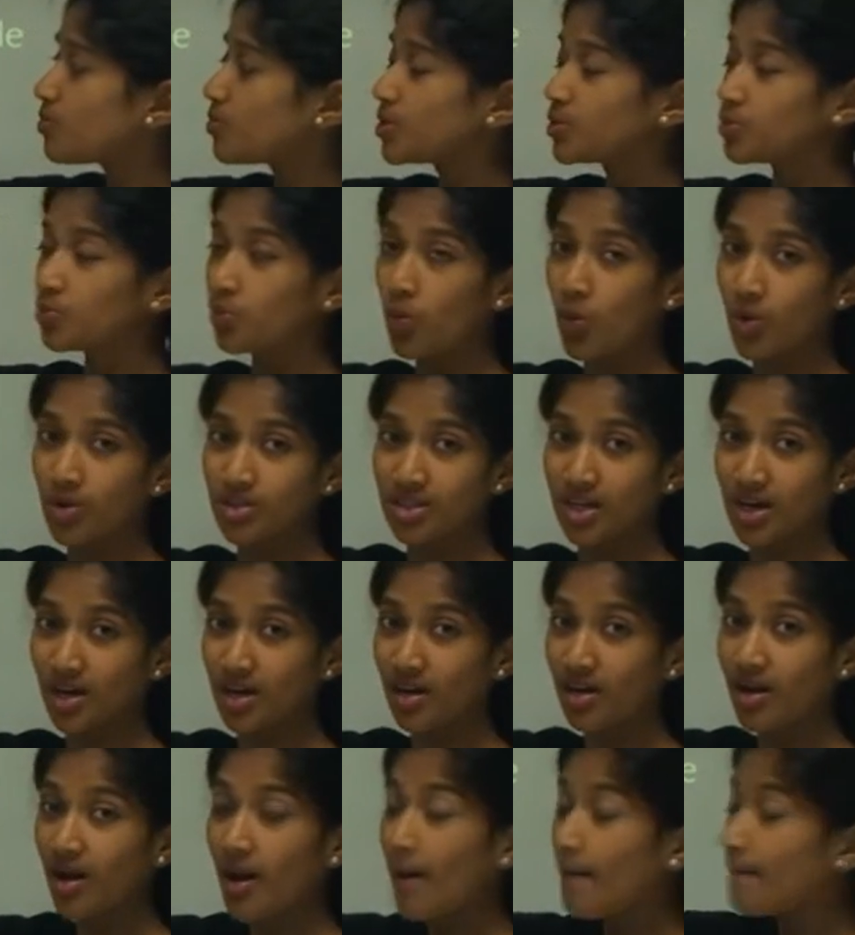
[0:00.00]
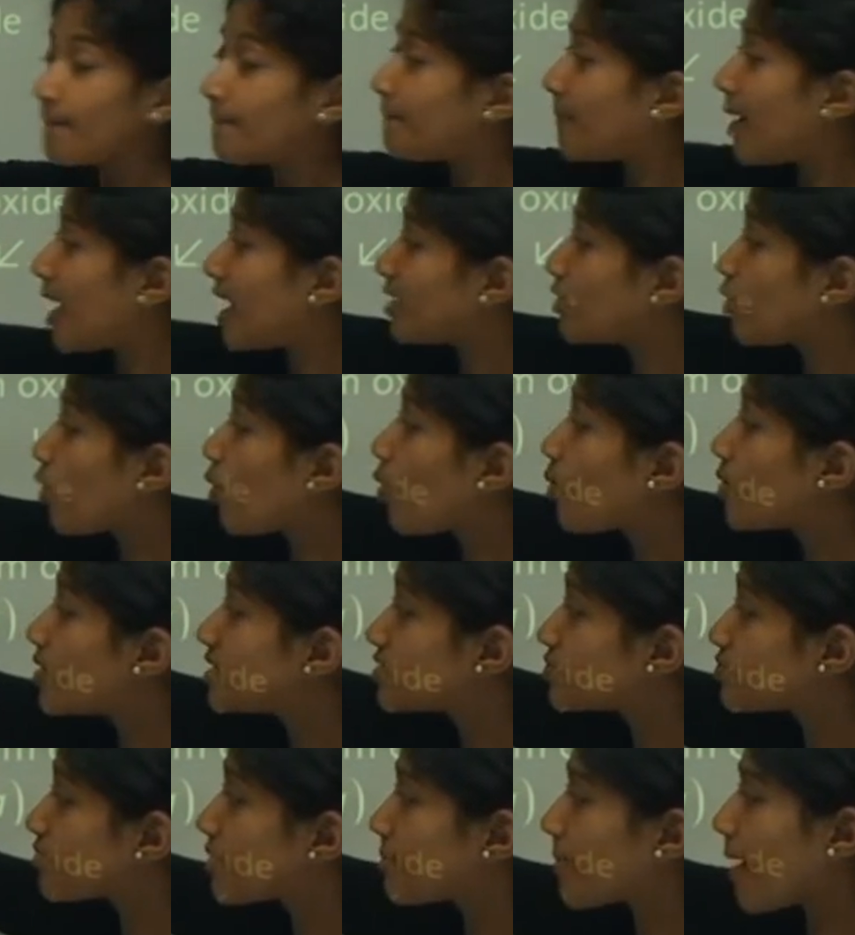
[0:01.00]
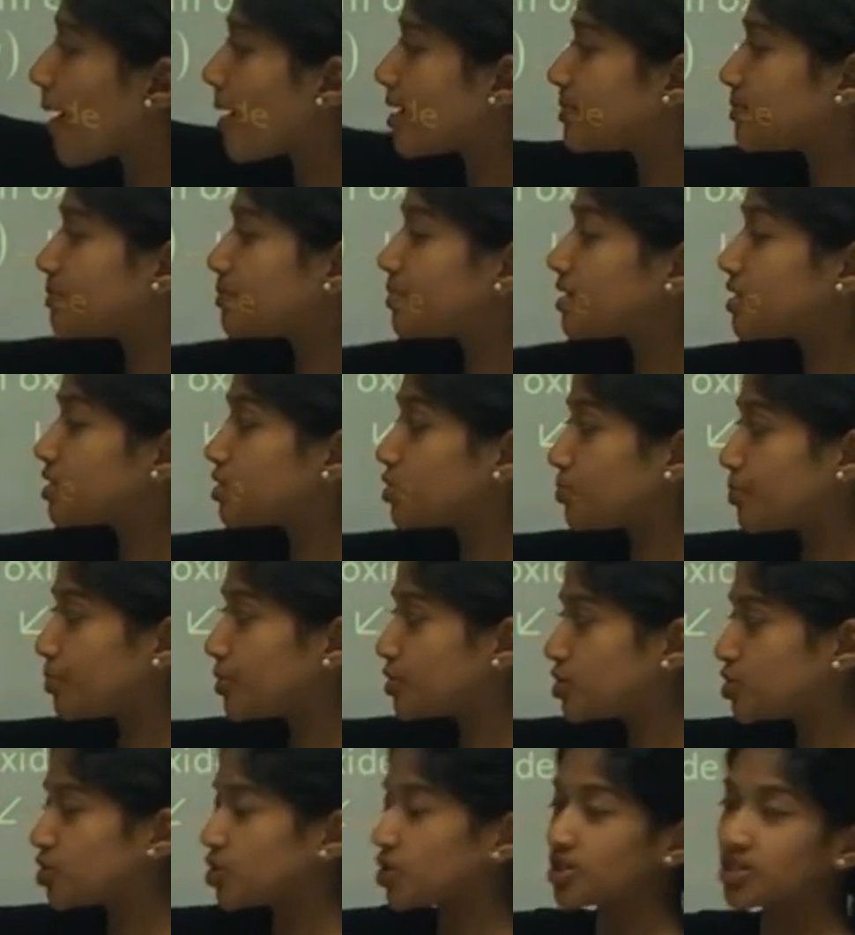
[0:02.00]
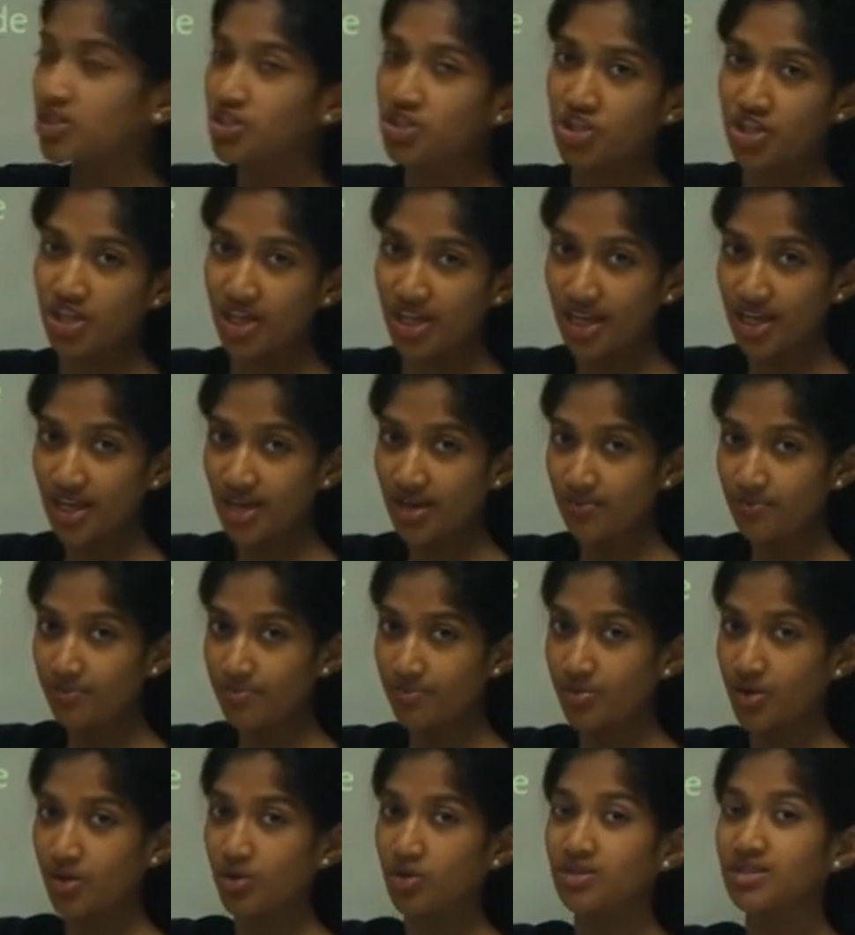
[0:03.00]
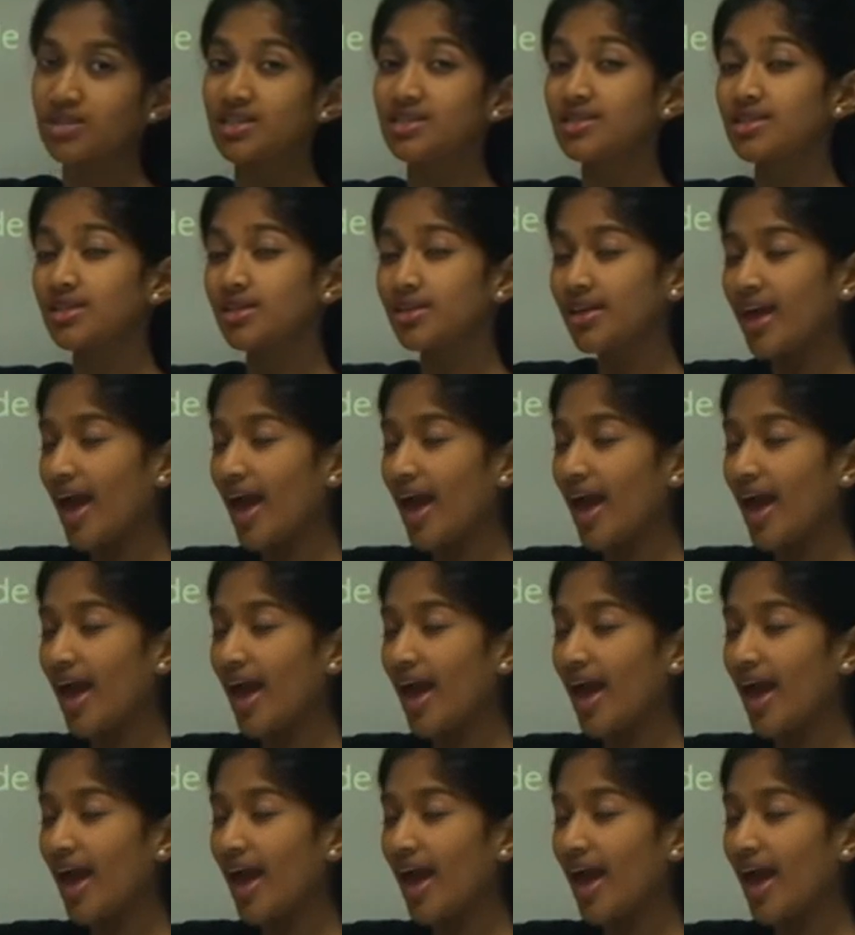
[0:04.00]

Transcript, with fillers: with water, but always remember to put your G because it's a